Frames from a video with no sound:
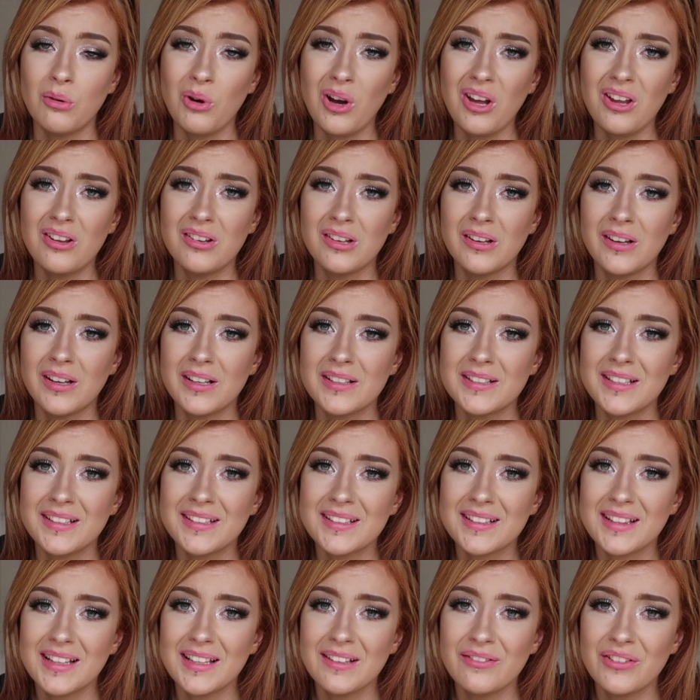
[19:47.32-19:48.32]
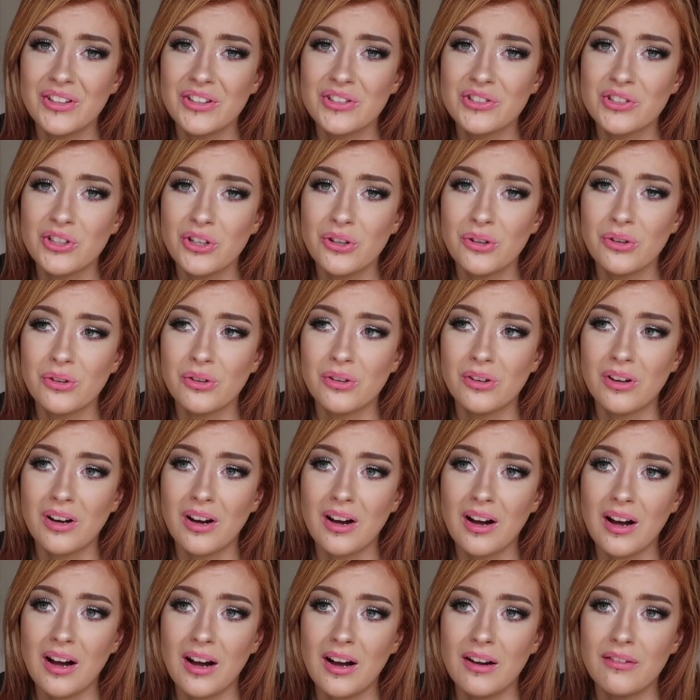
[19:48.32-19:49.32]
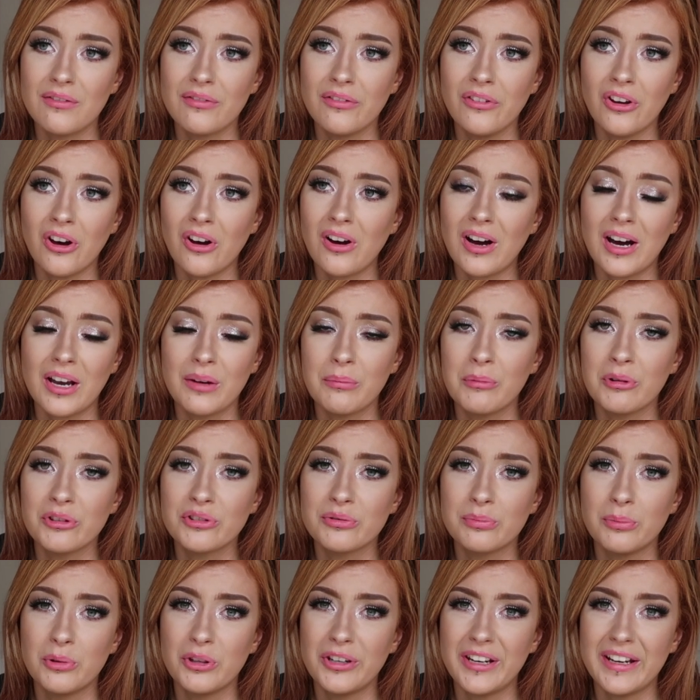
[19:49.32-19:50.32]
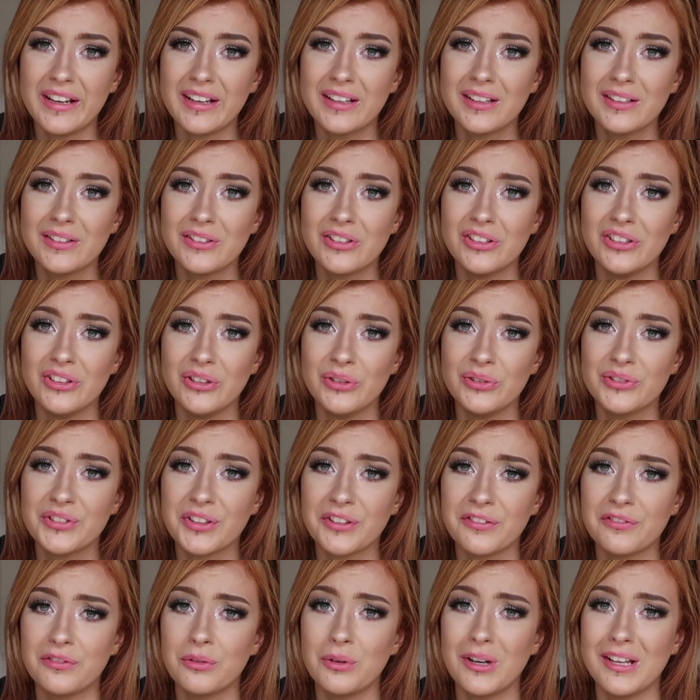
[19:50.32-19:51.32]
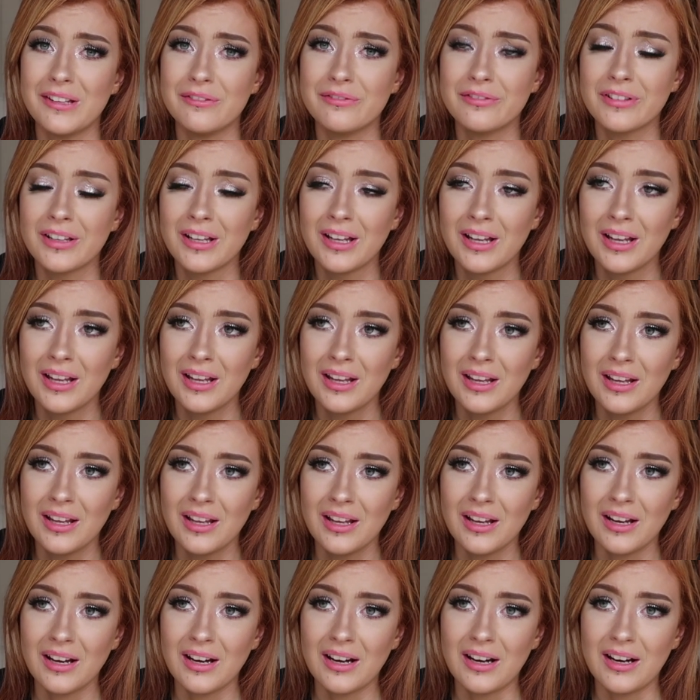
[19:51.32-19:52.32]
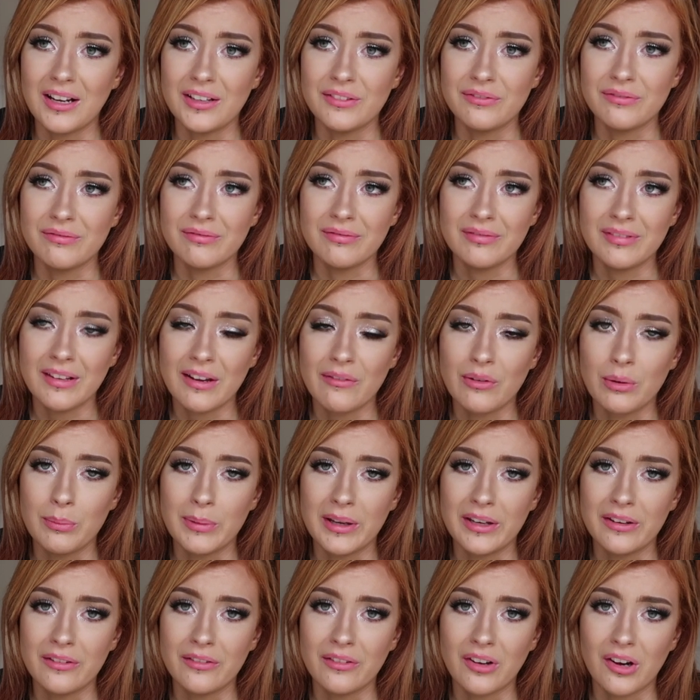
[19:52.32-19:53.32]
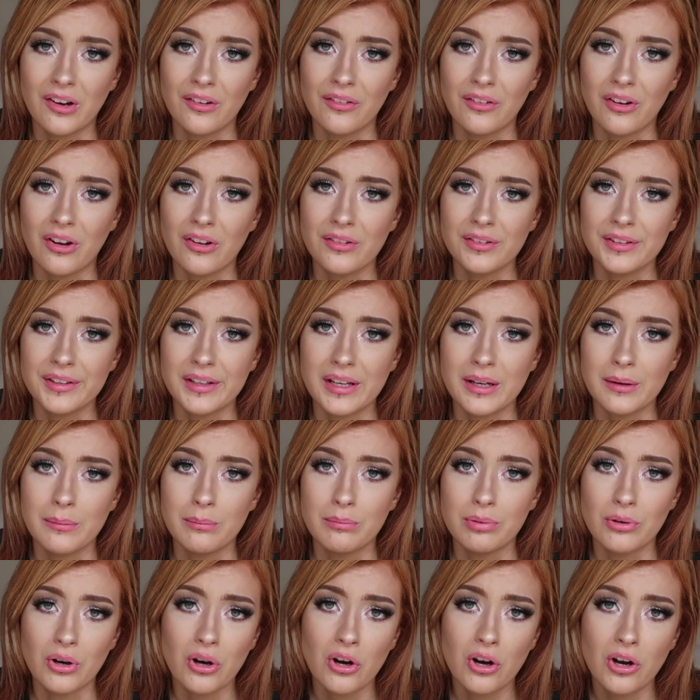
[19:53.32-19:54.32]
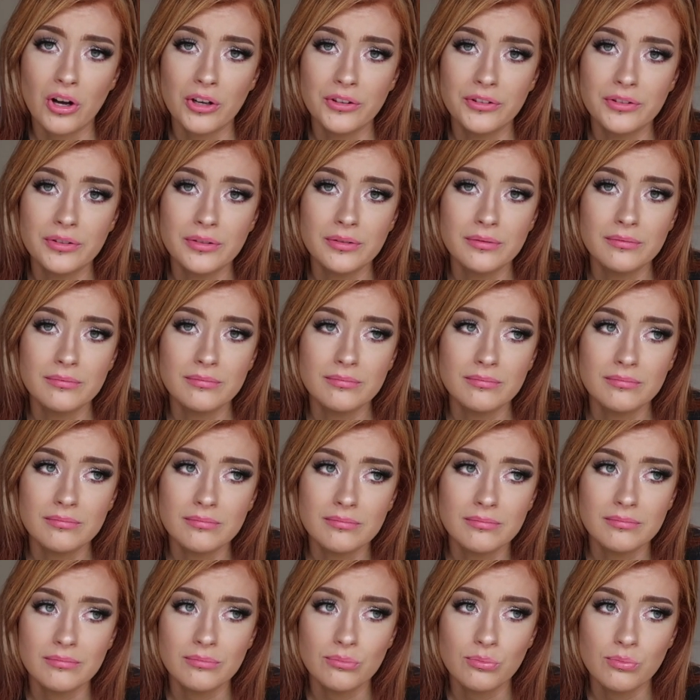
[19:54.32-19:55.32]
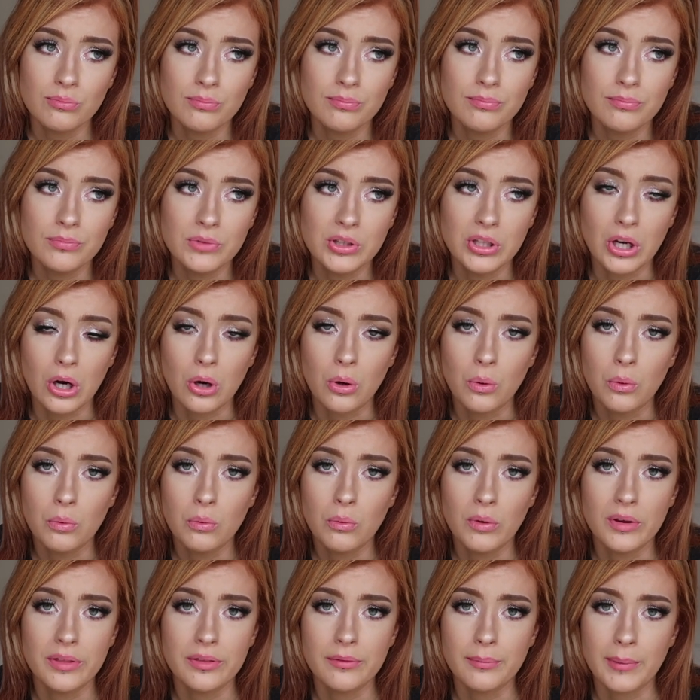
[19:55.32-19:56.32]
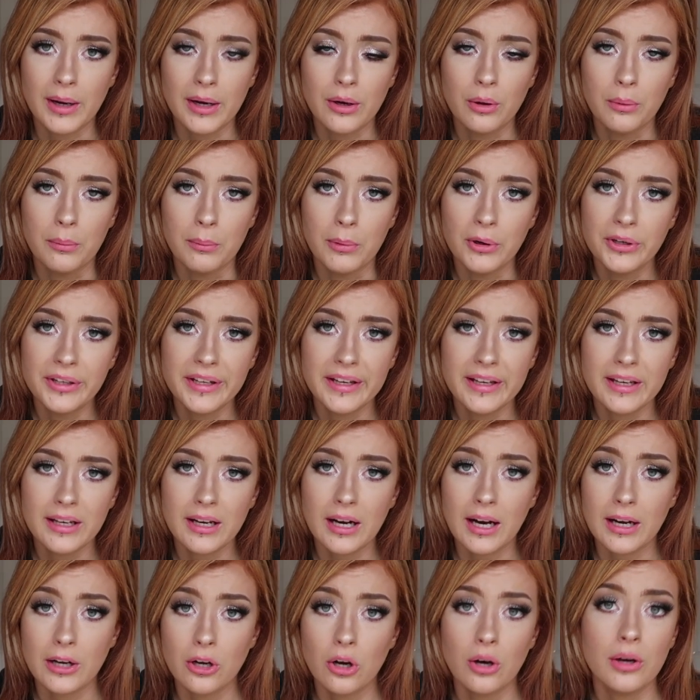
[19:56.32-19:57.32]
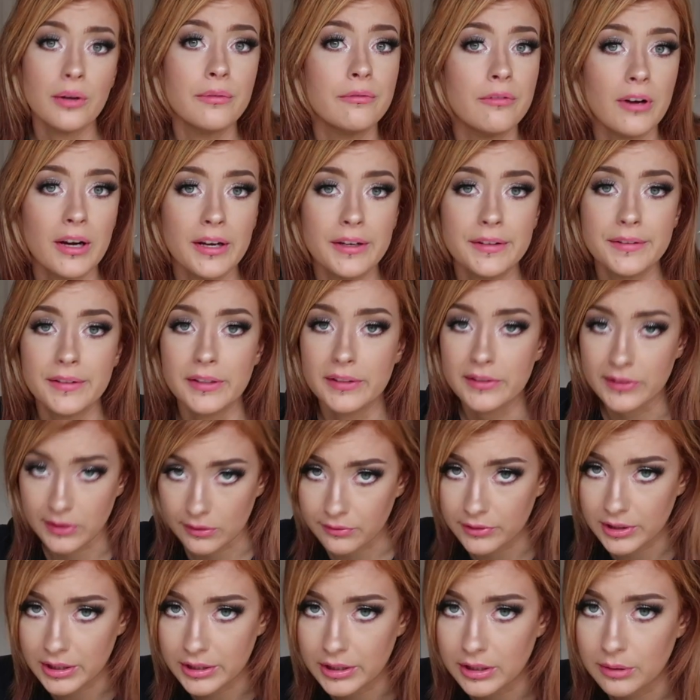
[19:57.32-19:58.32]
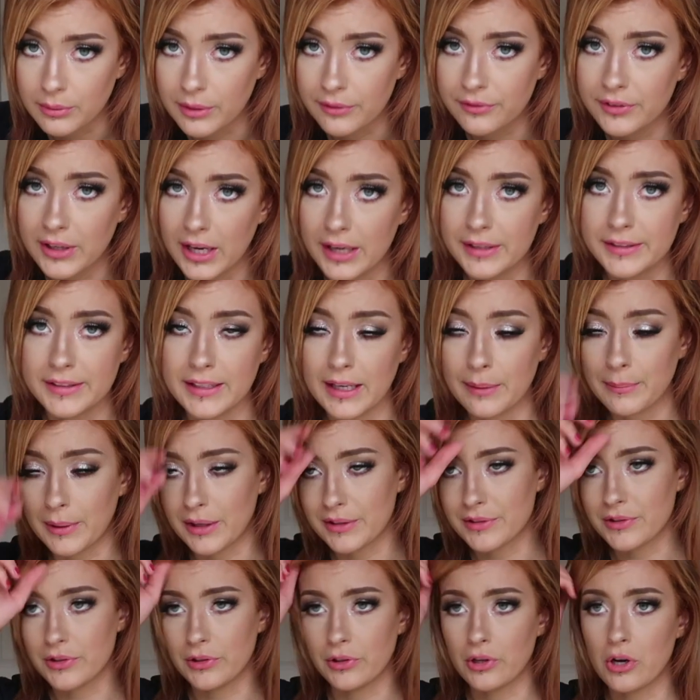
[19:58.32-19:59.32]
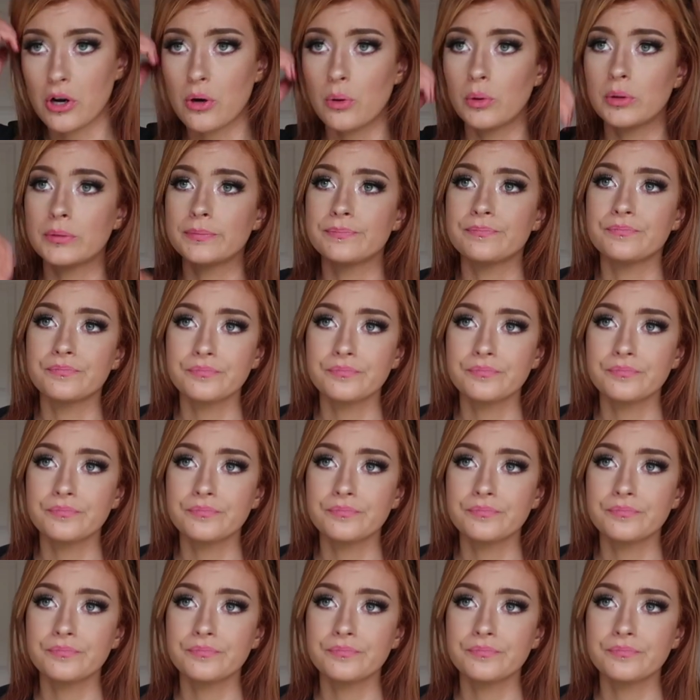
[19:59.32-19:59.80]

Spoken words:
Well, since leaving school, I've not had much money to do stuff with. I've never been on holiday abroad, you know, with my own money. I got invited to Slovenia with KTM, as you know.